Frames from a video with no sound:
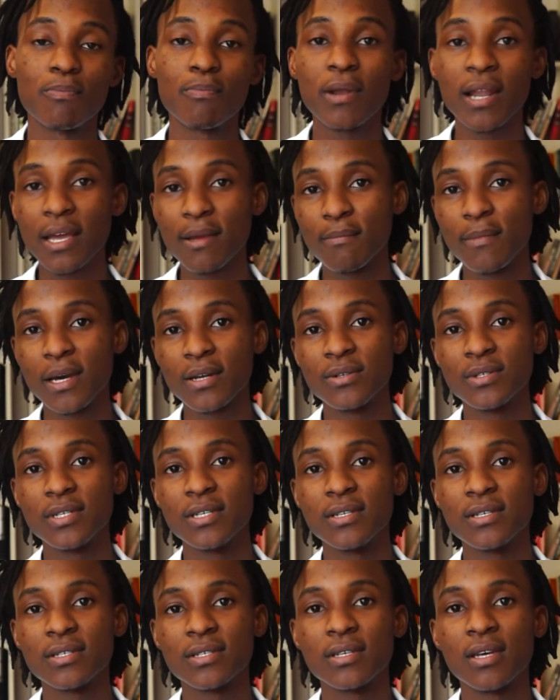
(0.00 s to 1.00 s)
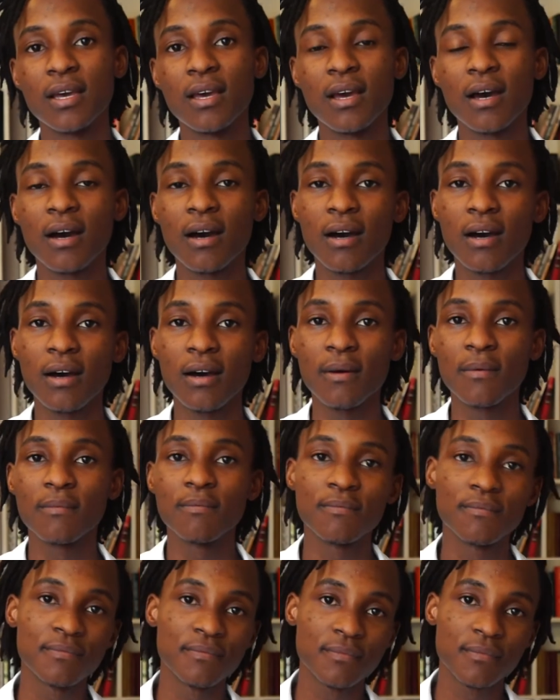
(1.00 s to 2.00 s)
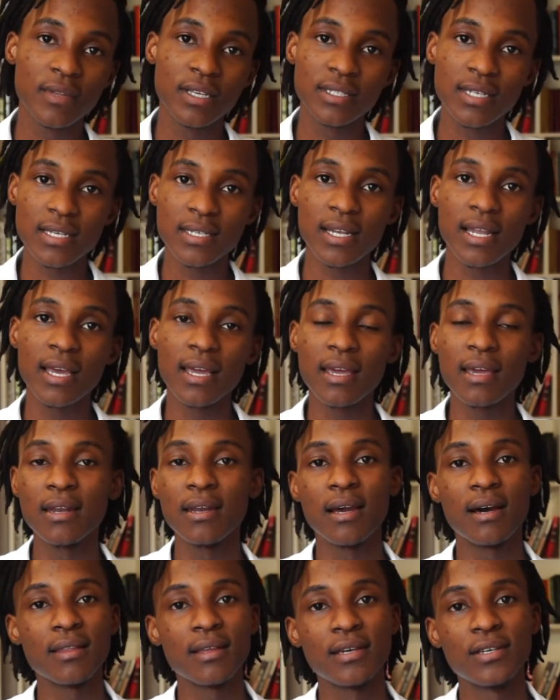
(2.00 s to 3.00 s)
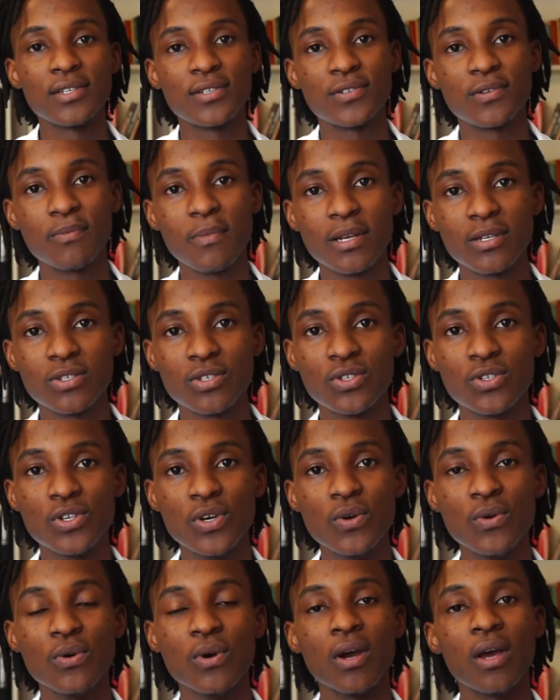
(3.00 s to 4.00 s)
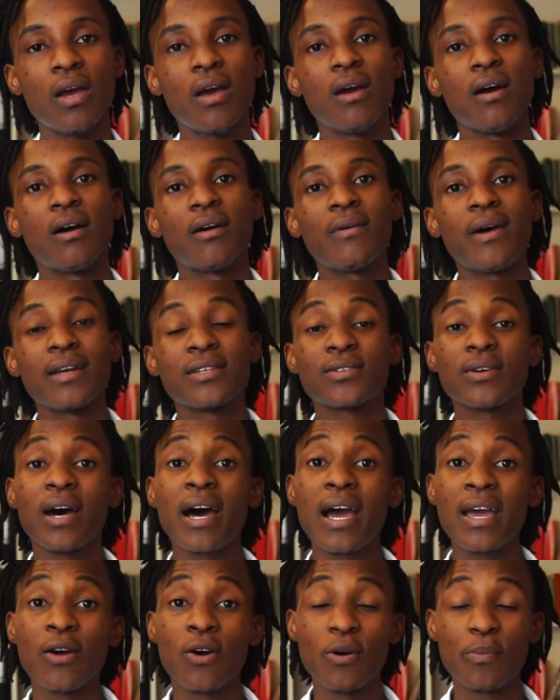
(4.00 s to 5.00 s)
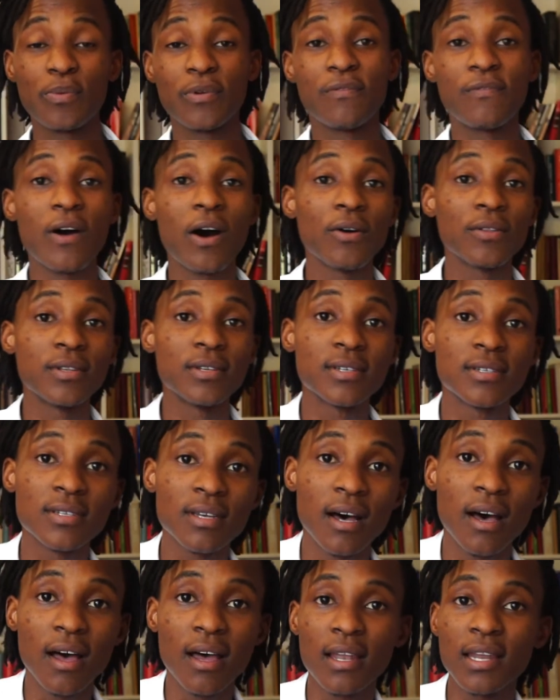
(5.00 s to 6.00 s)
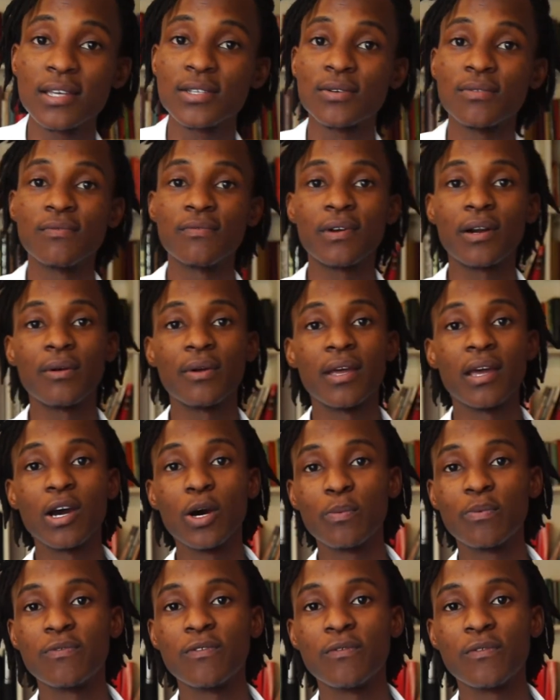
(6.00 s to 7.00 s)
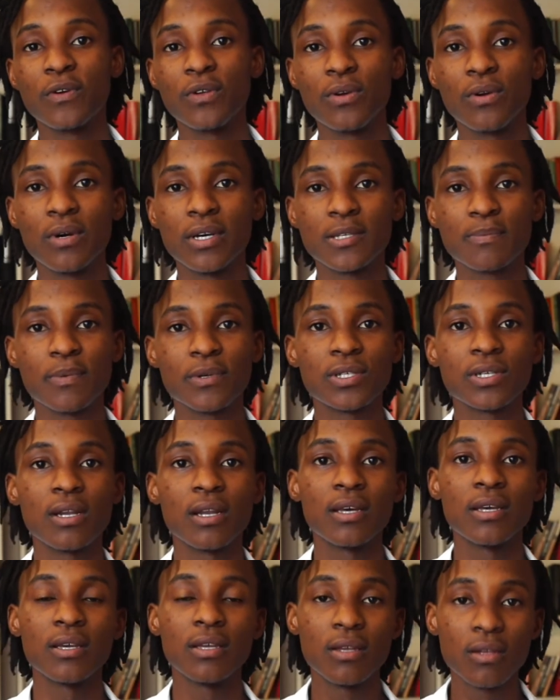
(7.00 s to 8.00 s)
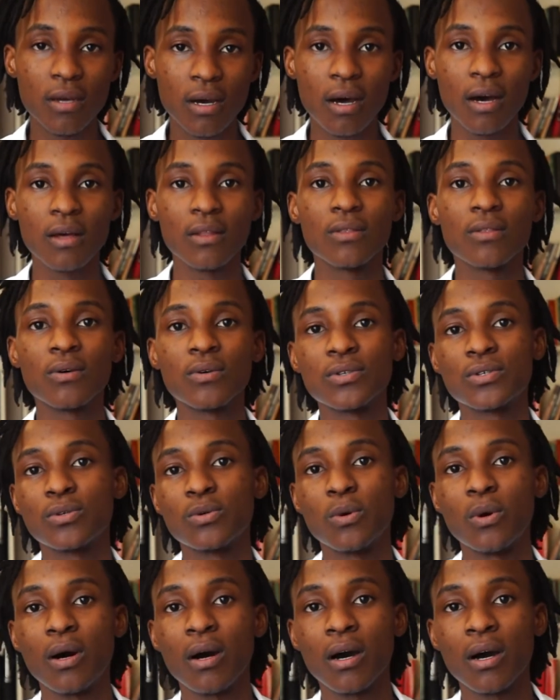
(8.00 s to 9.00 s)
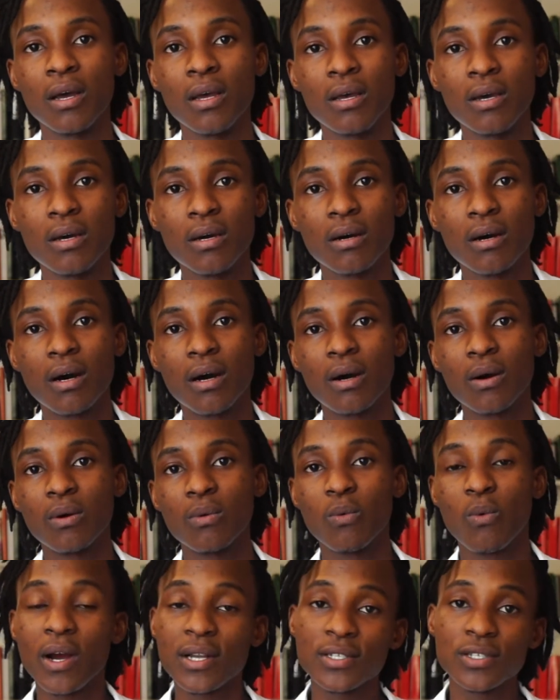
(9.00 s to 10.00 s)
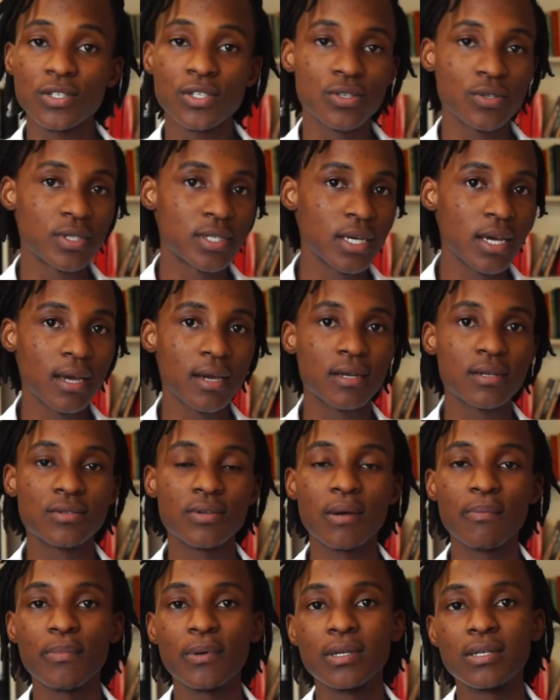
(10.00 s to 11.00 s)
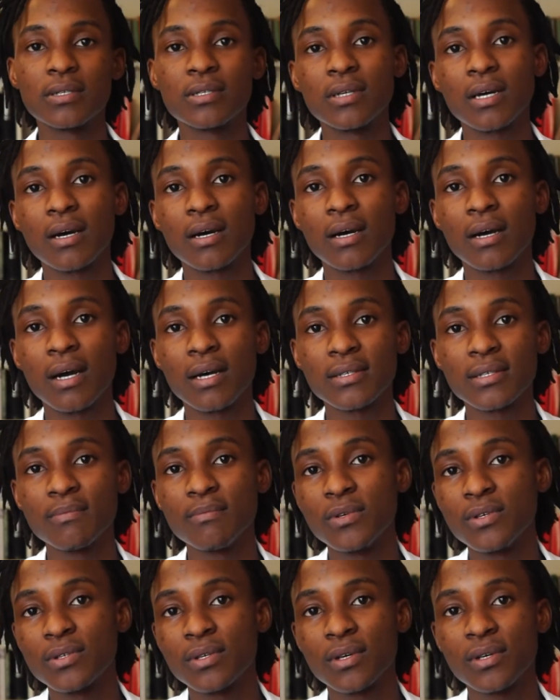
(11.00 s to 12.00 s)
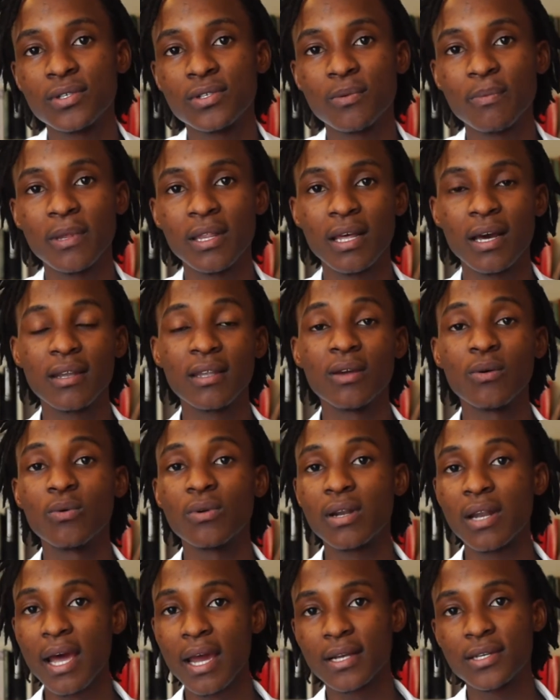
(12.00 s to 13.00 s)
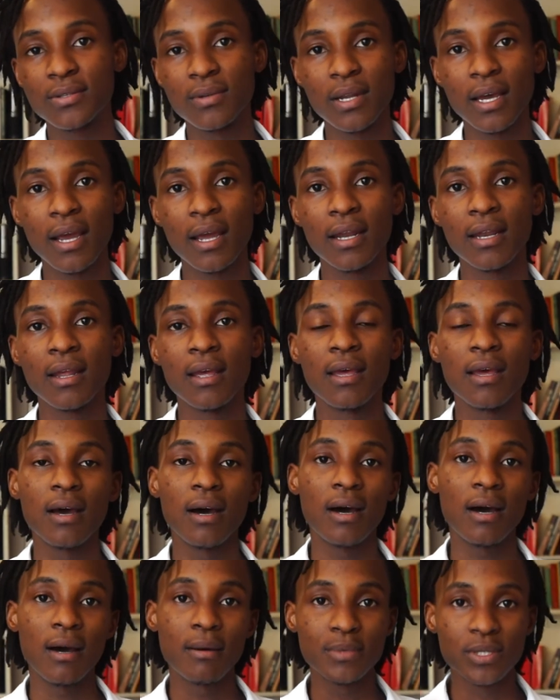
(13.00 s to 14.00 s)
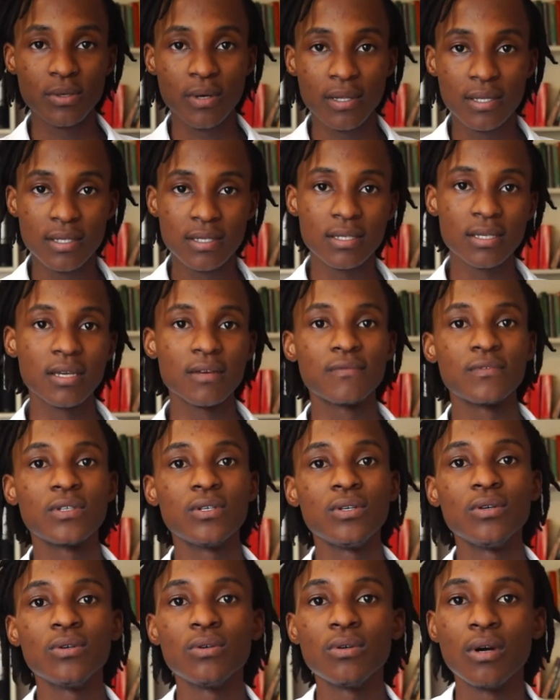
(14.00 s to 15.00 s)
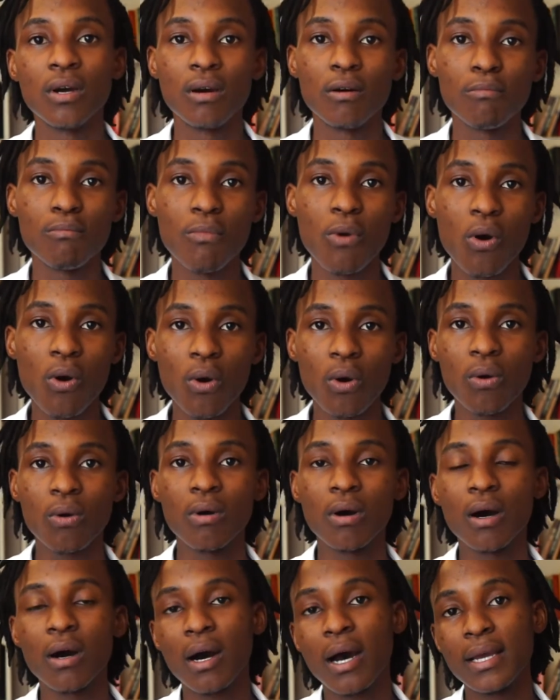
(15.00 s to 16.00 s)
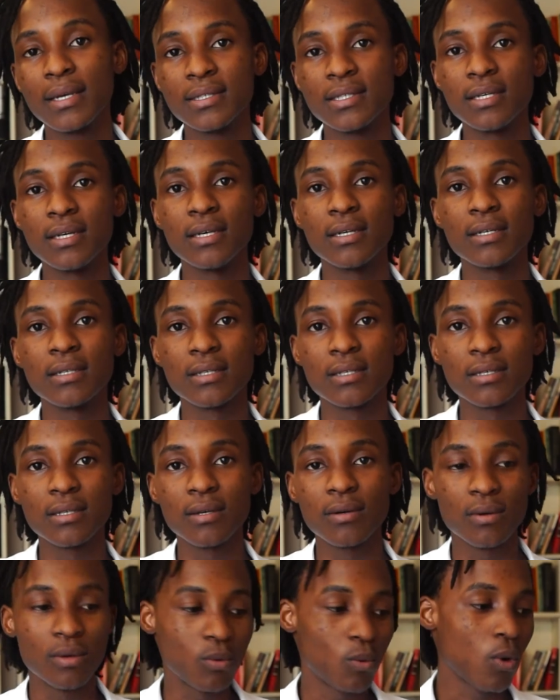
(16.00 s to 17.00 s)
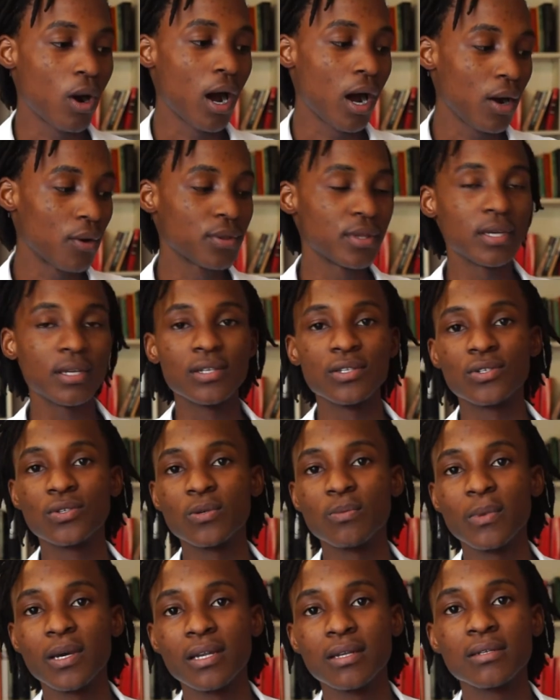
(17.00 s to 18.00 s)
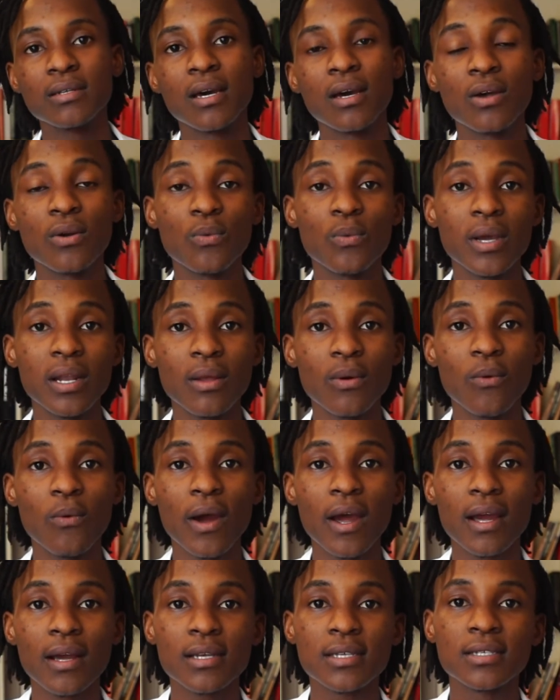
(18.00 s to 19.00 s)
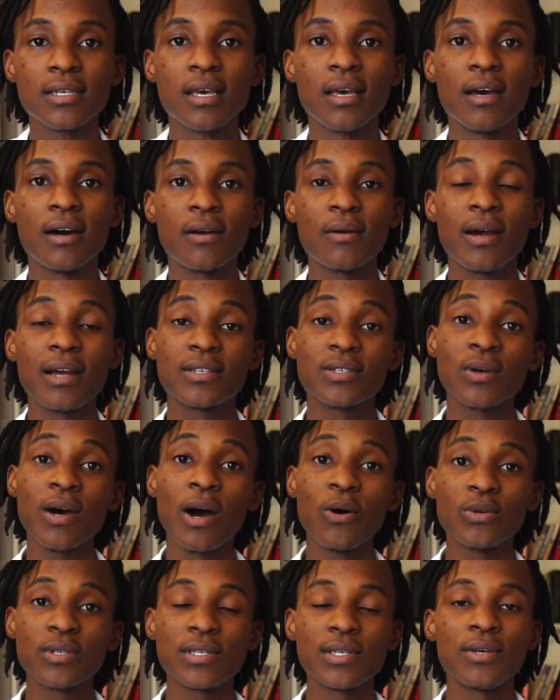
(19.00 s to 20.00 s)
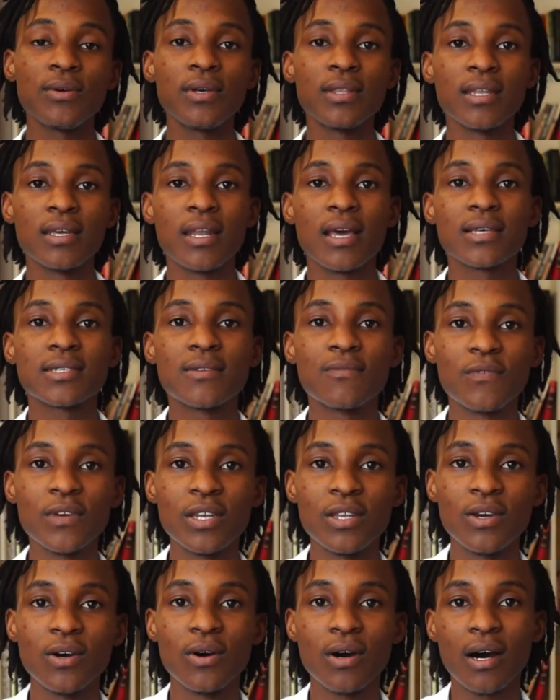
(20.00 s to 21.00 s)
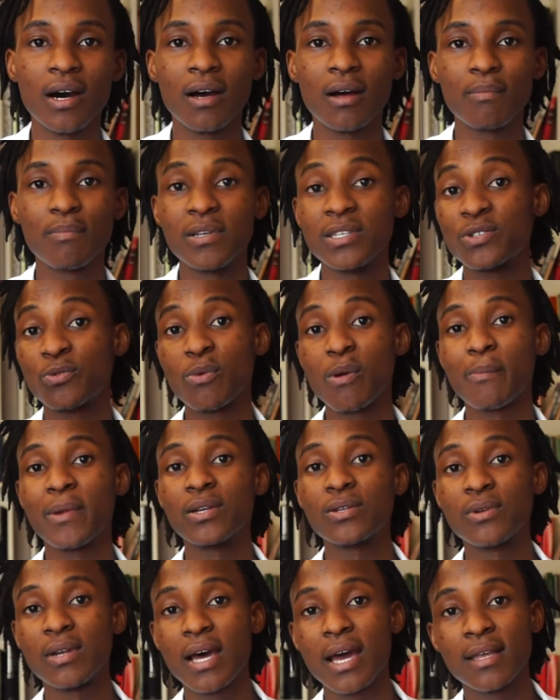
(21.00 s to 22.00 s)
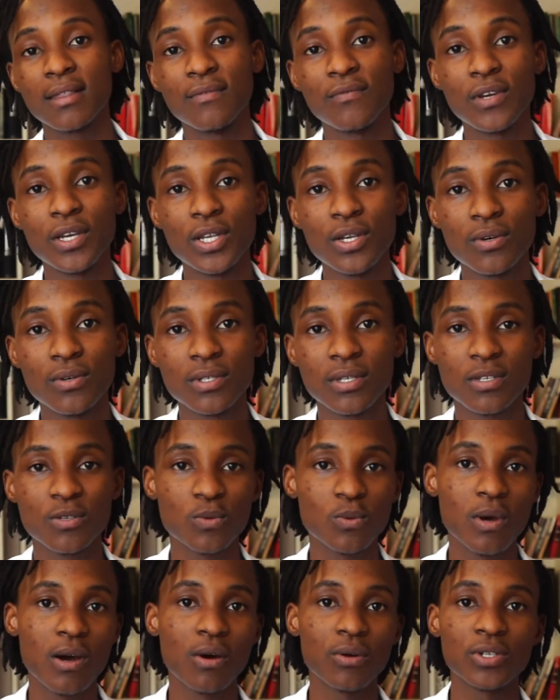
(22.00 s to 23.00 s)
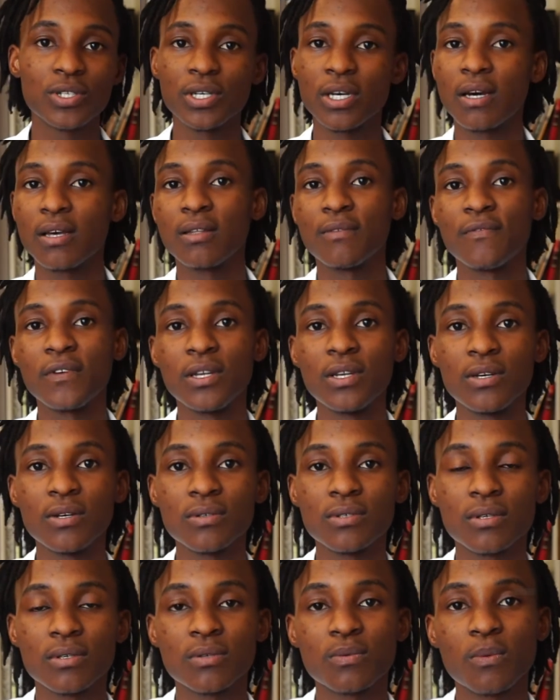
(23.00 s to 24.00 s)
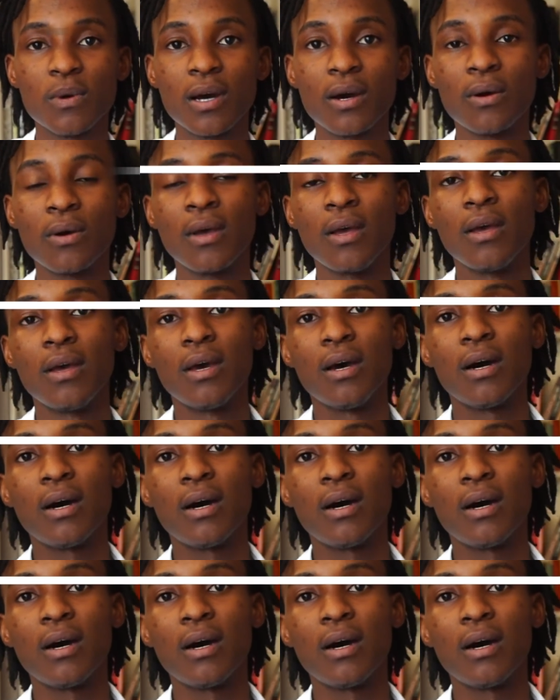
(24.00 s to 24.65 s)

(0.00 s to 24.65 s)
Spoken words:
to play melodies just like any other instruments do. All right, so I hope you found this lesson very helpful for you, especially those who are wanting to take trumpet as a musical instrument that they would like to learn. I'm sure this gives you more ideas on how the instrument really works. All right, so I will see you in the next video. Please remember to like the videos as well, share the videos as well,